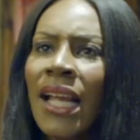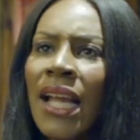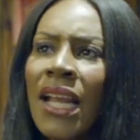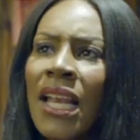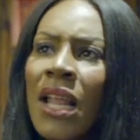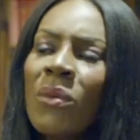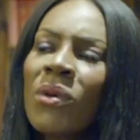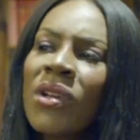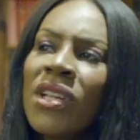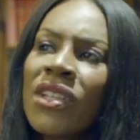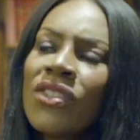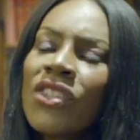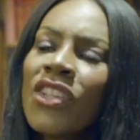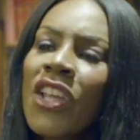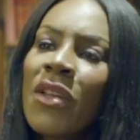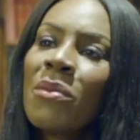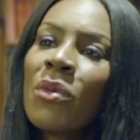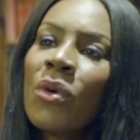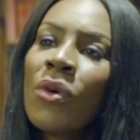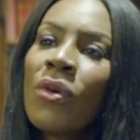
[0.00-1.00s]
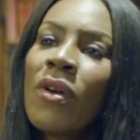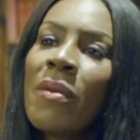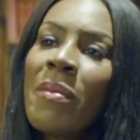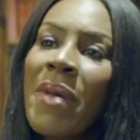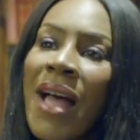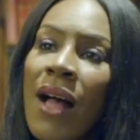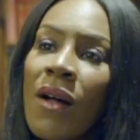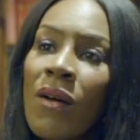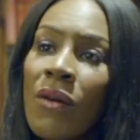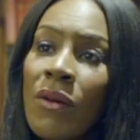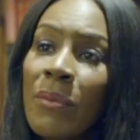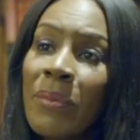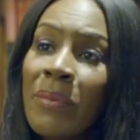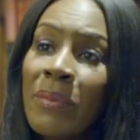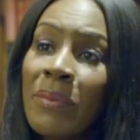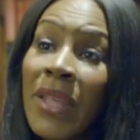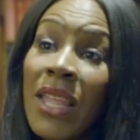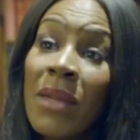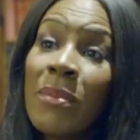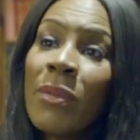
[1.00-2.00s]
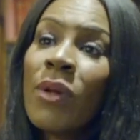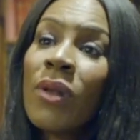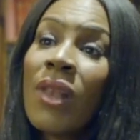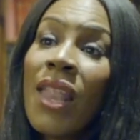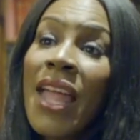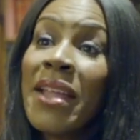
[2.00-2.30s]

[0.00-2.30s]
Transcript: And I wanted to know more about people